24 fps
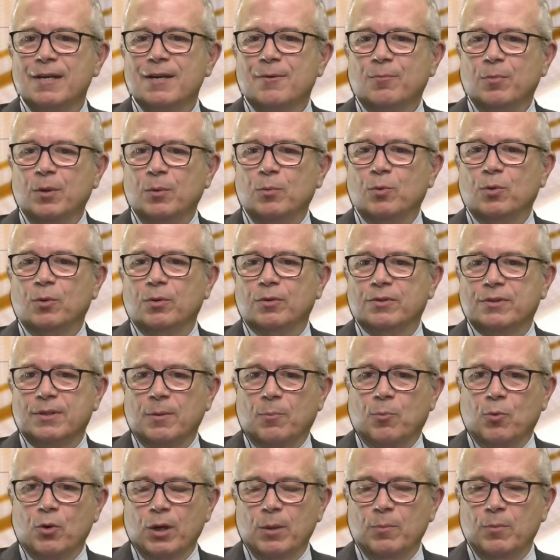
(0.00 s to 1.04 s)
We will
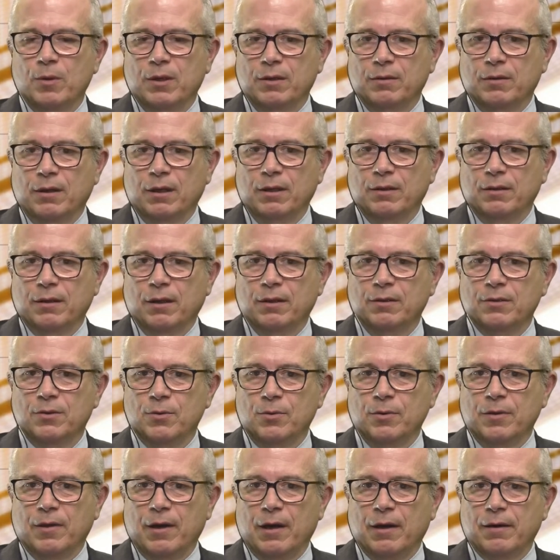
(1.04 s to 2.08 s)
support them in
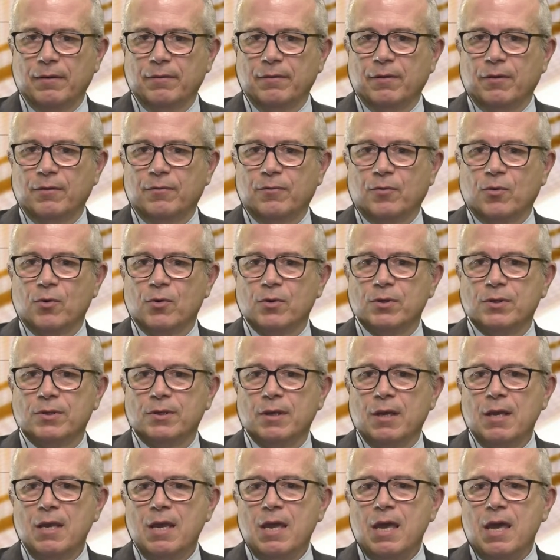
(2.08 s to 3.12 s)
doing that, of course,
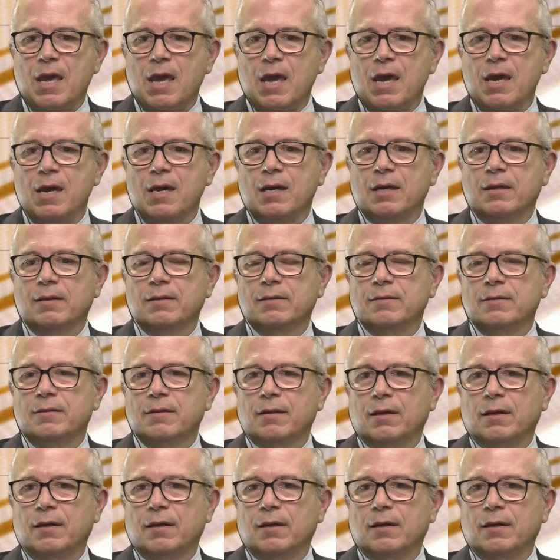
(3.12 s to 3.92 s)
and